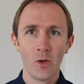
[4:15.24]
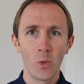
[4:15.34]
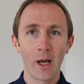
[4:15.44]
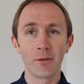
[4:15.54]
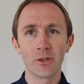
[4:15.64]

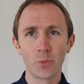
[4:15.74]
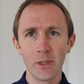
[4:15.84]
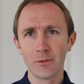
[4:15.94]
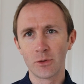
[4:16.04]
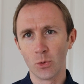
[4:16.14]
We have a
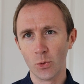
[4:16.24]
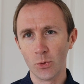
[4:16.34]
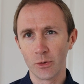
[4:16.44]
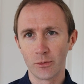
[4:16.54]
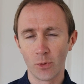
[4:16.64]
suite of
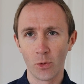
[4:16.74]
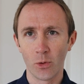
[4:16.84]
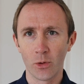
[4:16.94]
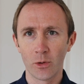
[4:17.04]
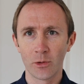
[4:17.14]
tools
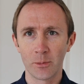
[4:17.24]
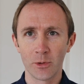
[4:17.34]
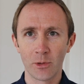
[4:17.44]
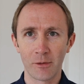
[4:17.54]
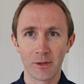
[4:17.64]
for
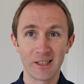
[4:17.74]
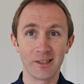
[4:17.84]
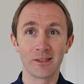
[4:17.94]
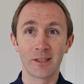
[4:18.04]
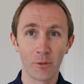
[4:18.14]
cryptographic
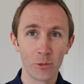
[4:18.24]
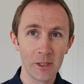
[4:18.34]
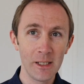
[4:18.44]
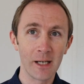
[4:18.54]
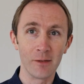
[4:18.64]

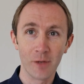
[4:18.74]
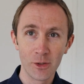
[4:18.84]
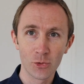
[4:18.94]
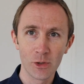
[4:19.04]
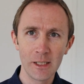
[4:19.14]
discovery and
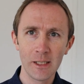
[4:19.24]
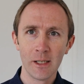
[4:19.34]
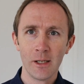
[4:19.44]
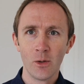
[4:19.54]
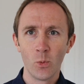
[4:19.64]
inventory.
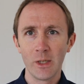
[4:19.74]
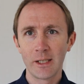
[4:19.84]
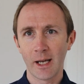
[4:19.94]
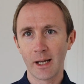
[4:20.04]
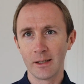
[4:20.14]
We
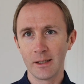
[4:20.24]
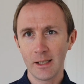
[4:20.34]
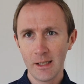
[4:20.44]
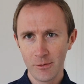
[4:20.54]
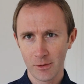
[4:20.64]
can
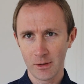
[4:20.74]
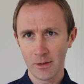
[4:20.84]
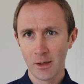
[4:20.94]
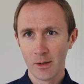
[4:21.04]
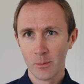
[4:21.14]

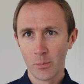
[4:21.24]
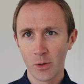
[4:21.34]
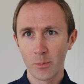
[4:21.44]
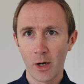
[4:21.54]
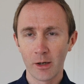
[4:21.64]
even
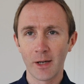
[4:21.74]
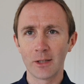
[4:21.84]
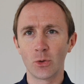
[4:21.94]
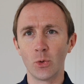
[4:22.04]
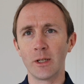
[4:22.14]
put part of our
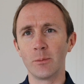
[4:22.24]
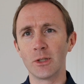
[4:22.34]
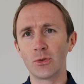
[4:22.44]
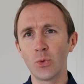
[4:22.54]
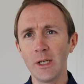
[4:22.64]
tooling
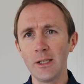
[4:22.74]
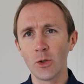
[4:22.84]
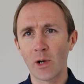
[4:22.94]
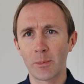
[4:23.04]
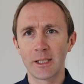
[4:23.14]
between
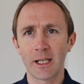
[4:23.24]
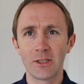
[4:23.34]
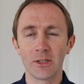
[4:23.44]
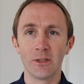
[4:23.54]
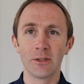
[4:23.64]
your
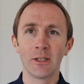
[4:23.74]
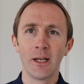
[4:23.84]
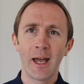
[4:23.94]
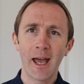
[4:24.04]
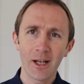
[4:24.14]
applications
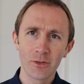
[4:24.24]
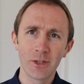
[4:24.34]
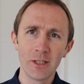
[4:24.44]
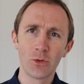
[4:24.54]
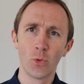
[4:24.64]
as
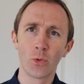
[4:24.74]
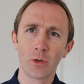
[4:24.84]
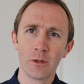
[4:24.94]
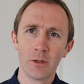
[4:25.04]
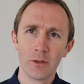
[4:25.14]
they
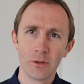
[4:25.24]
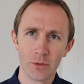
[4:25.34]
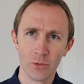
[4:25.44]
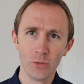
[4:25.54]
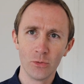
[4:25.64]
talk
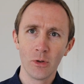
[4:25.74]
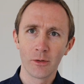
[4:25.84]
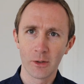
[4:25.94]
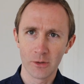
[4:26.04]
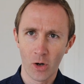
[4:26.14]
to
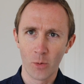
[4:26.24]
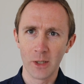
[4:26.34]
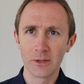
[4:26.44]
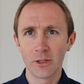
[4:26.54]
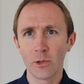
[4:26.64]
those
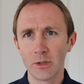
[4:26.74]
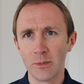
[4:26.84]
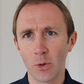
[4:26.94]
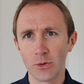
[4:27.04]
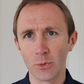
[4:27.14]
hardware security
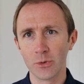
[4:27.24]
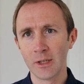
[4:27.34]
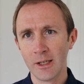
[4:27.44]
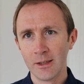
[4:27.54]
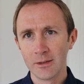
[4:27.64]
modules
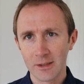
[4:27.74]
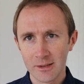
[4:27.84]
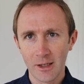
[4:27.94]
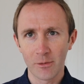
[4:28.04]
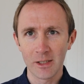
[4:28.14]
to
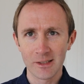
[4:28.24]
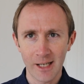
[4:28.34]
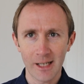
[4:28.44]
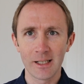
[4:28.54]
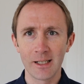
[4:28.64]
discover
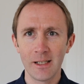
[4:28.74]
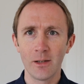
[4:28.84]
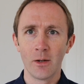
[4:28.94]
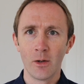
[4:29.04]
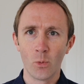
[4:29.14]

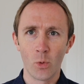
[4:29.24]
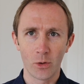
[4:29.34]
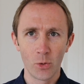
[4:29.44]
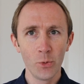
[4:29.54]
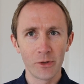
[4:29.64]
exactly
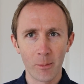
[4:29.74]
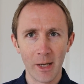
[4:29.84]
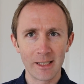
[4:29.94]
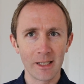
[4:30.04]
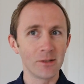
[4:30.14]
what calls they're
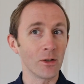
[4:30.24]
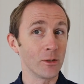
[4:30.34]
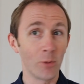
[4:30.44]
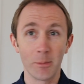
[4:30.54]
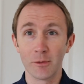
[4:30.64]
making. So
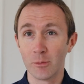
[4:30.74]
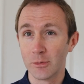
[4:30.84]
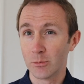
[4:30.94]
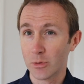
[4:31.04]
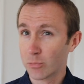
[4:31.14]
this might be from
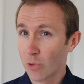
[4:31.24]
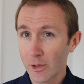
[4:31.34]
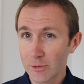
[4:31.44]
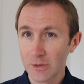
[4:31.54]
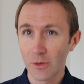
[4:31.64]
some
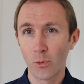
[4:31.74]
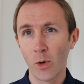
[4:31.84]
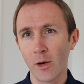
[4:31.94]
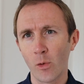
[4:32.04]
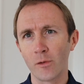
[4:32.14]
proprietary
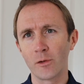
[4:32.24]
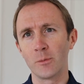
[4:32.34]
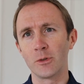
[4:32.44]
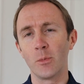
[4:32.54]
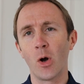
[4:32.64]
software or
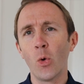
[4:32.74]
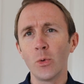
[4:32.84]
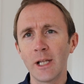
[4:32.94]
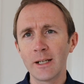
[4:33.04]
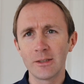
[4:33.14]
from some
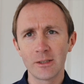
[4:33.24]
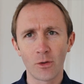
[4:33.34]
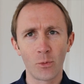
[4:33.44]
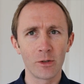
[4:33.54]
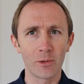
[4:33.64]
old legacy
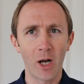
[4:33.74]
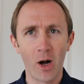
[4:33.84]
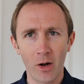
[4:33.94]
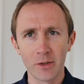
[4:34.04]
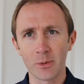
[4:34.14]
software. It's very
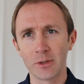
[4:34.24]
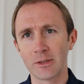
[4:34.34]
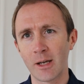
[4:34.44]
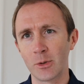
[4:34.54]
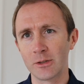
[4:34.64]
hard to
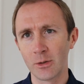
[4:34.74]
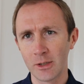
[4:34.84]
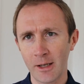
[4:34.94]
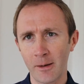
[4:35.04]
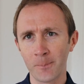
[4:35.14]
understand what it's
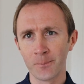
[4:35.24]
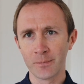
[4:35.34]
doing now.